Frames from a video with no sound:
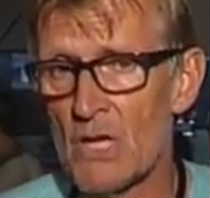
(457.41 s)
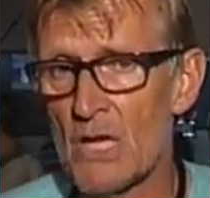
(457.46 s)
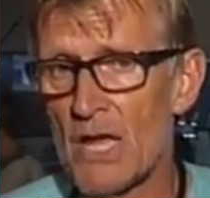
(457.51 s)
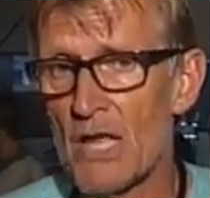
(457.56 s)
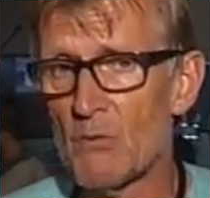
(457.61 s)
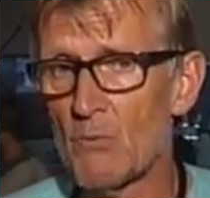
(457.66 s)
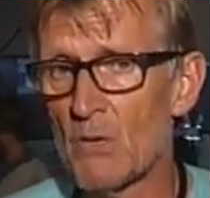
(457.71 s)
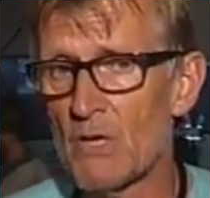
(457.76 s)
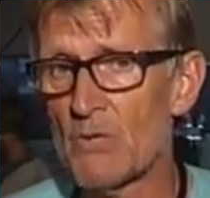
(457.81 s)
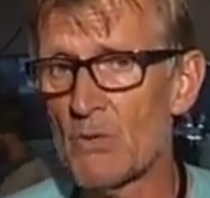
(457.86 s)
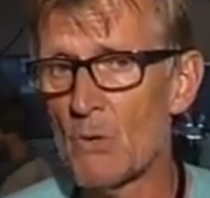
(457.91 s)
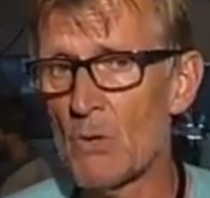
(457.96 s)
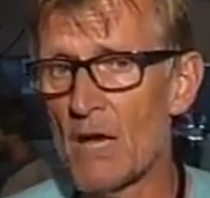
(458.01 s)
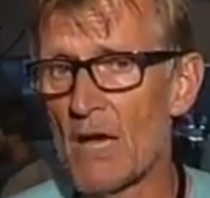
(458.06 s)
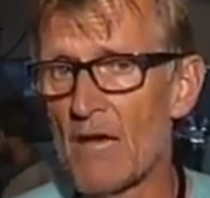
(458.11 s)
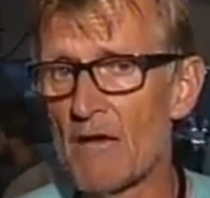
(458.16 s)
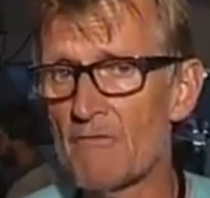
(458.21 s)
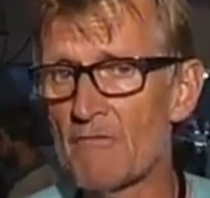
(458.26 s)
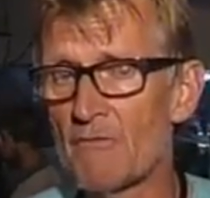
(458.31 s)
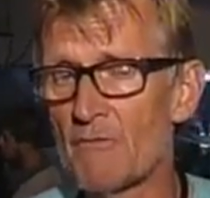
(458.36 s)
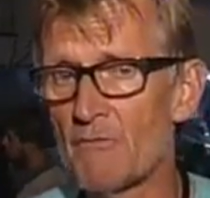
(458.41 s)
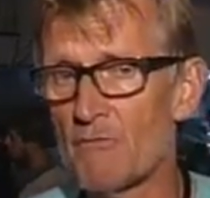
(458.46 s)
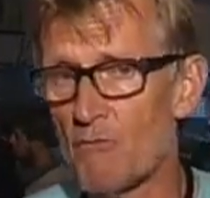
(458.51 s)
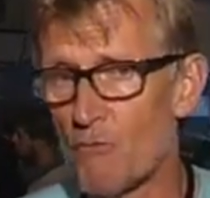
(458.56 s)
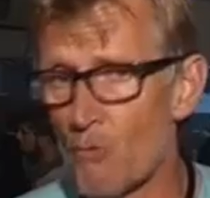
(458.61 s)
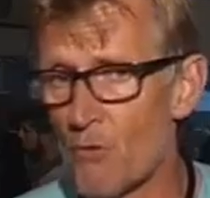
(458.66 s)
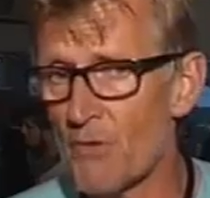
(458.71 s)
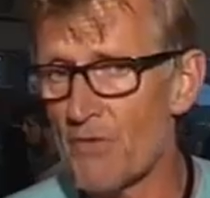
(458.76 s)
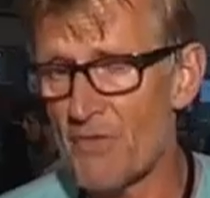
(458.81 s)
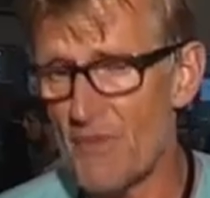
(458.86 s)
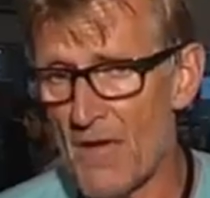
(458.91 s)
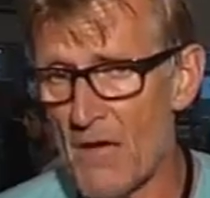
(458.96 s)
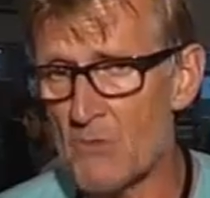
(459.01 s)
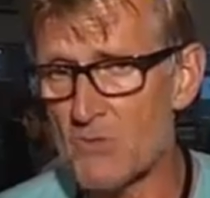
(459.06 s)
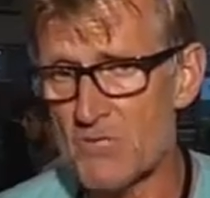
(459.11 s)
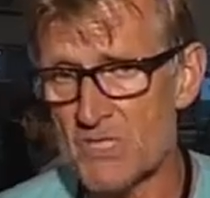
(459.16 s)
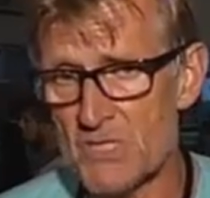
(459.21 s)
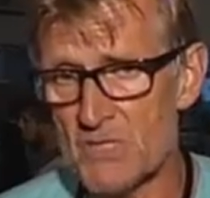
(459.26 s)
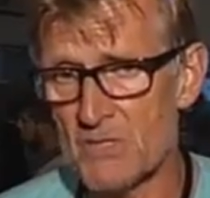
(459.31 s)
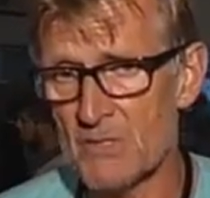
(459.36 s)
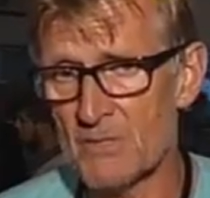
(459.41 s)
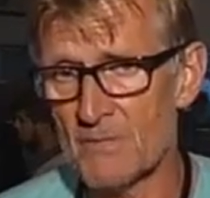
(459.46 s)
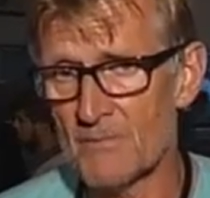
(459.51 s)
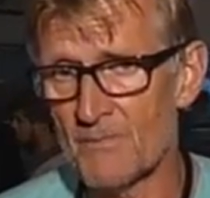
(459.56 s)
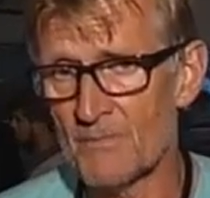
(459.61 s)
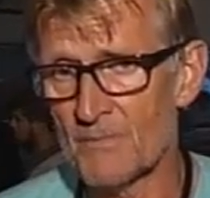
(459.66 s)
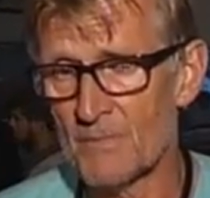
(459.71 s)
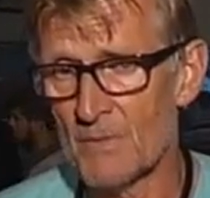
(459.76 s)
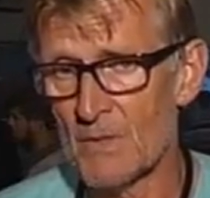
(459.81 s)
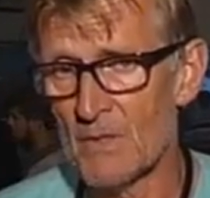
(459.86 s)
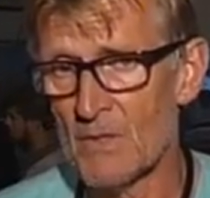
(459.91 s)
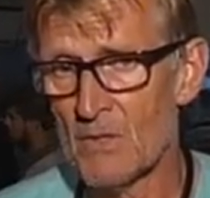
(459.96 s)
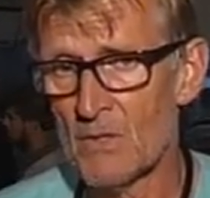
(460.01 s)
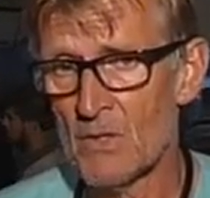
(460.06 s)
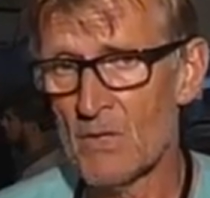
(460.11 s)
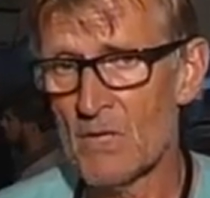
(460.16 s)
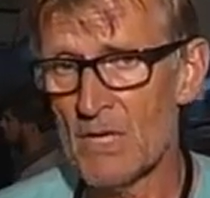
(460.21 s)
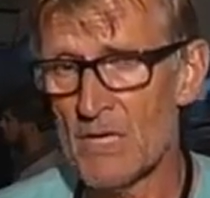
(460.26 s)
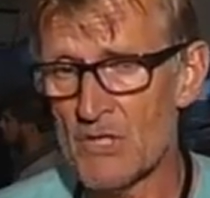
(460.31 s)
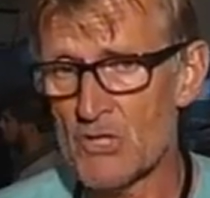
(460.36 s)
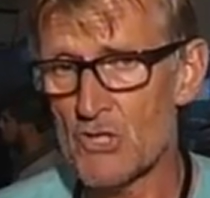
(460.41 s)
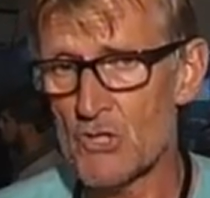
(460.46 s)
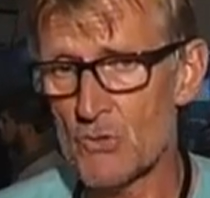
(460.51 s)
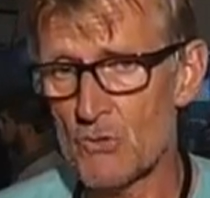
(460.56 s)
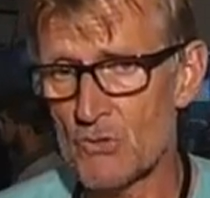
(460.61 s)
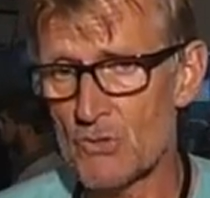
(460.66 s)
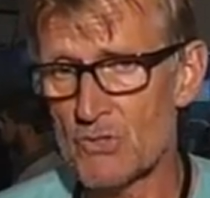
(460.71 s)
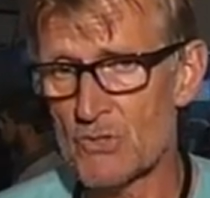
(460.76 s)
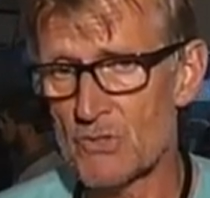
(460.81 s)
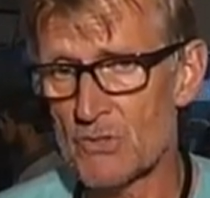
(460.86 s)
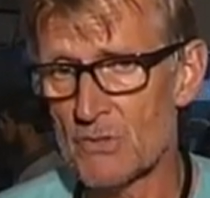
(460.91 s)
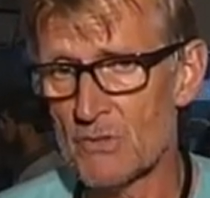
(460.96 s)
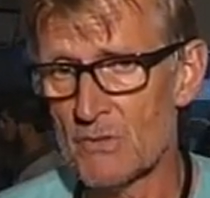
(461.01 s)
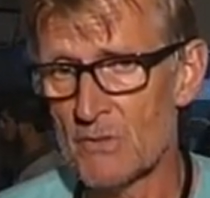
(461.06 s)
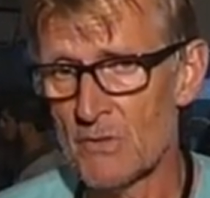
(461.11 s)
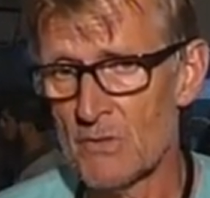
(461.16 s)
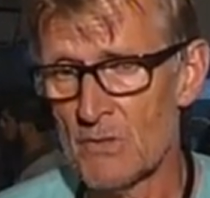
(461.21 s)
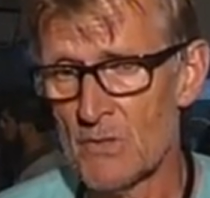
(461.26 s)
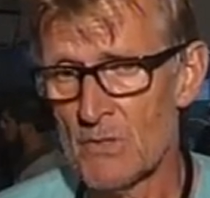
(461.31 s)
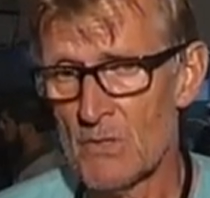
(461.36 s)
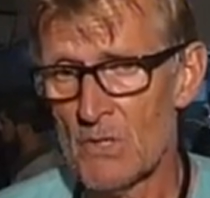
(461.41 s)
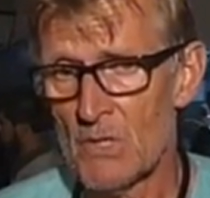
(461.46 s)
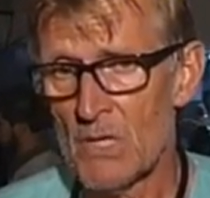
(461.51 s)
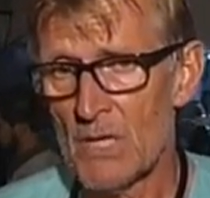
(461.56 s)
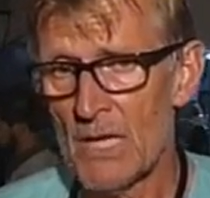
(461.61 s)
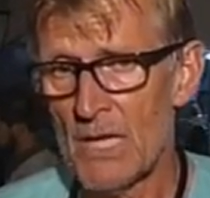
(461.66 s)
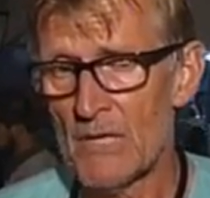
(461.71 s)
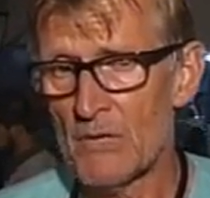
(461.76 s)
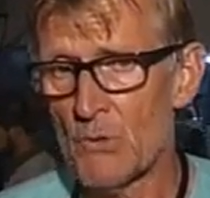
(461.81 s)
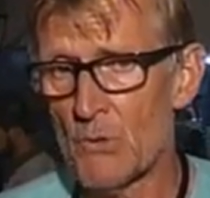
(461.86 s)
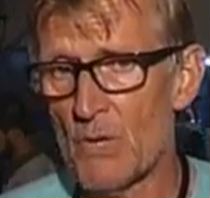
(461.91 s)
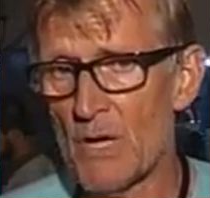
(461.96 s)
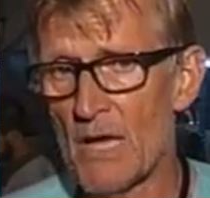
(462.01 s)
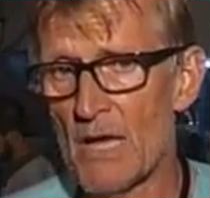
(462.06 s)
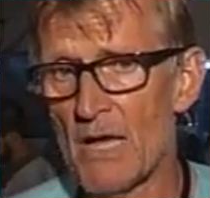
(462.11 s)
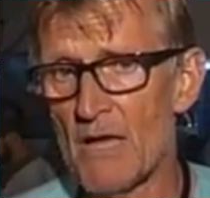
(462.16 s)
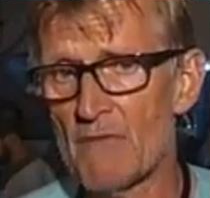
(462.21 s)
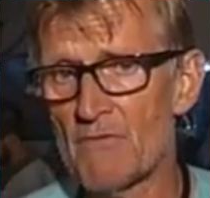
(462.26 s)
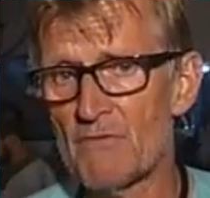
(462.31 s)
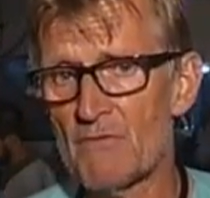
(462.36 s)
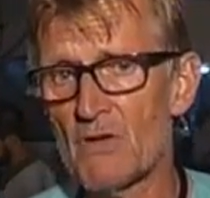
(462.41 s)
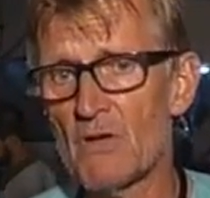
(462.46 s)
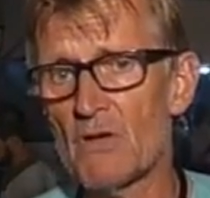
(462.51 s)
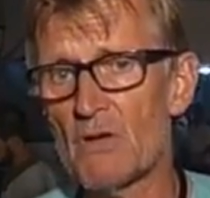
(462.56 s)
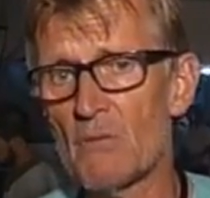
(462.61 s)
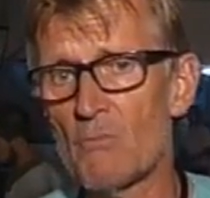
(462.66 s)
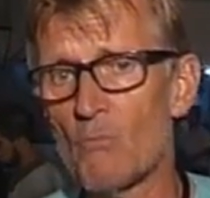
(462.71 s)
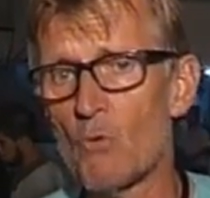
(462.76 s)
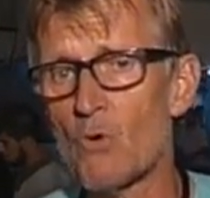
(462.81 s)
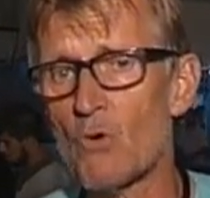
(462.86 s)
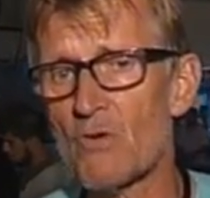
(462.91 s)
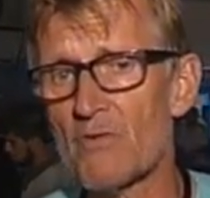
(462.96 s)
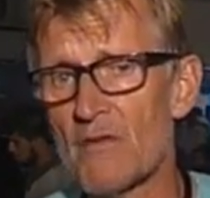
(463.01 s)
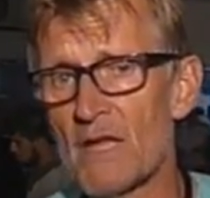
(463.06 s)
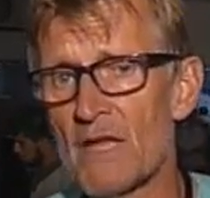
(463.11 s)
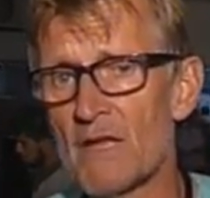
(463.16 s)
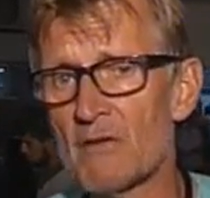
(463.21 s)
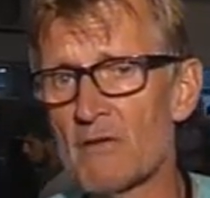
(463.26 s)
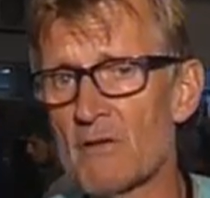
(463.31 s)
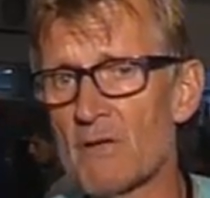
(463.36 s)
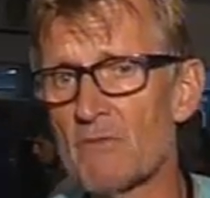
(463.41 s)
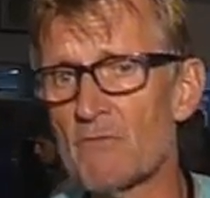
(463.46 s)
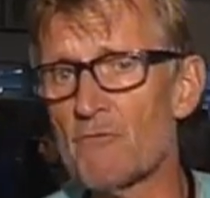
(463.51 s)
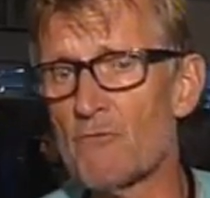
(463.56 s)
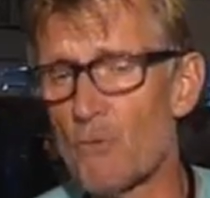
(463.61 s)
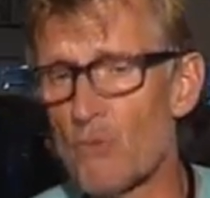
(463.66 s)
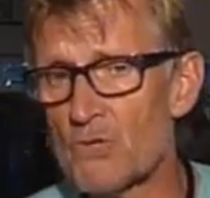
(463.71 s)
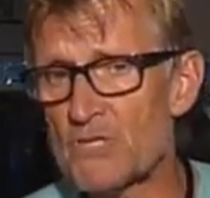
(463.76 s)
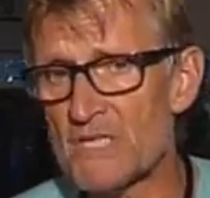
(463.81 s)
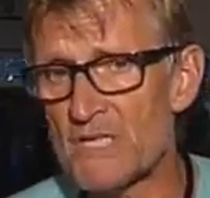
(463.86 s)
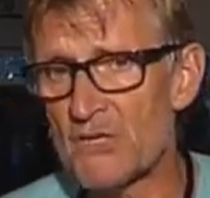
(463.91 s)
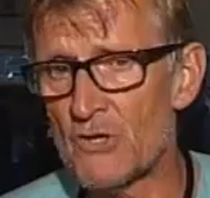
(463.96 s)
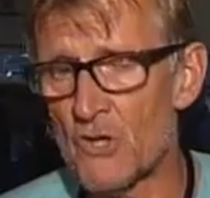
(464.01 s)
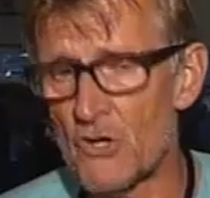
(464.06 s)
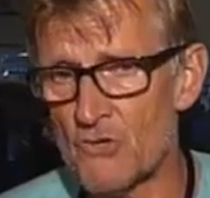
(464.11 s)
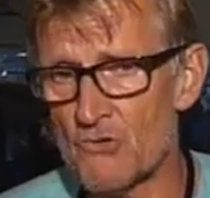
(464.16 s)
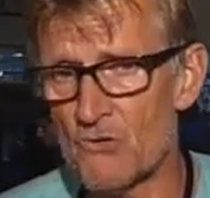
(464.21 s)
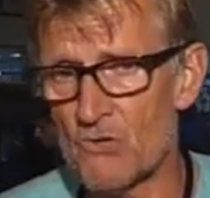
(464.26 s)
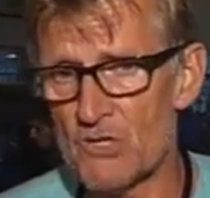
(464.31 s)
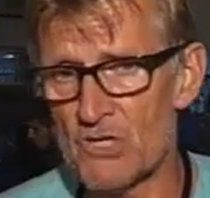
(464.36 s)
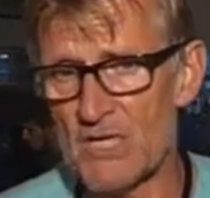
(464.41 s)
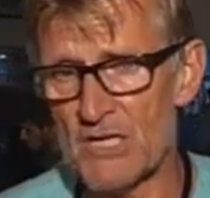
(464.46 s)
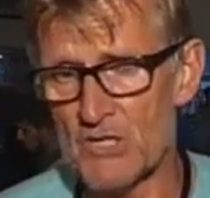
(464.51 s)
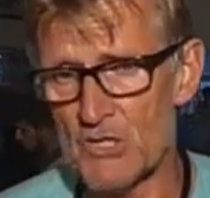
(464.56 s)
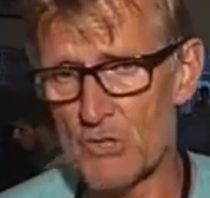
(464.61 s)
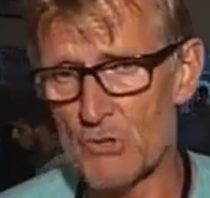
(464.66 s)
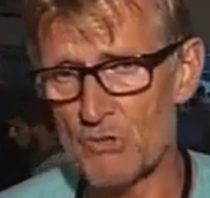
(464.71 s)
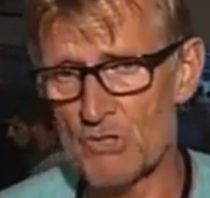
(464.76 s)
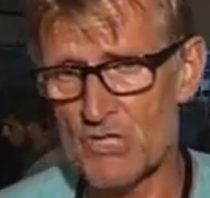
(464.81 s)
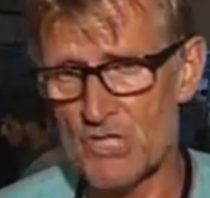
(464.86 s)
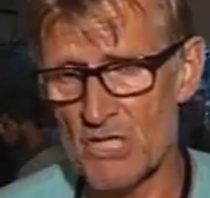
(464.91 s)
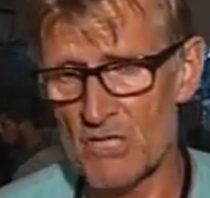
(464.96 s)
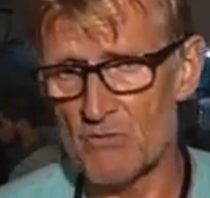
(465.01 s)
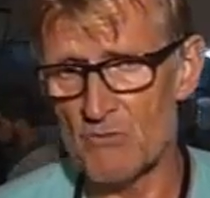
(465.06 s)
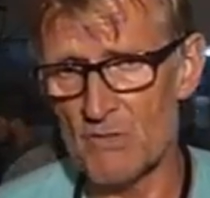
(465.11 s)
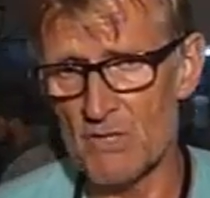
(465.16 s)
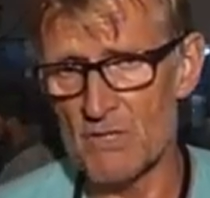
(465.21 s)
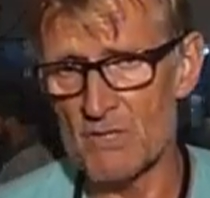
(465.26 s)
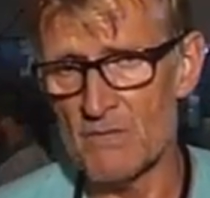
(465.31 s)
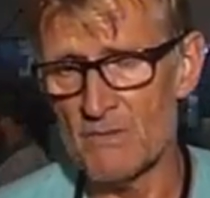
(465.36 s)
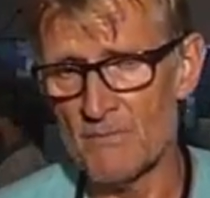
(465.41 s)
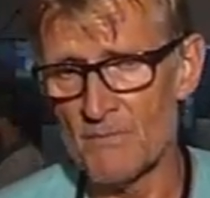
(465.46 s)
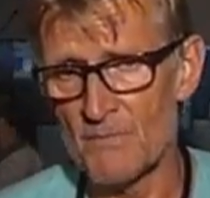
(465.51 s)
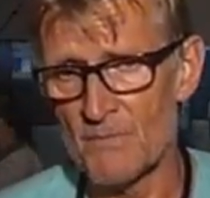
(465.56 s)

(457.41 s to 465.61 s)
And when you have 4,000 injured and you have more than 1,400 injured children,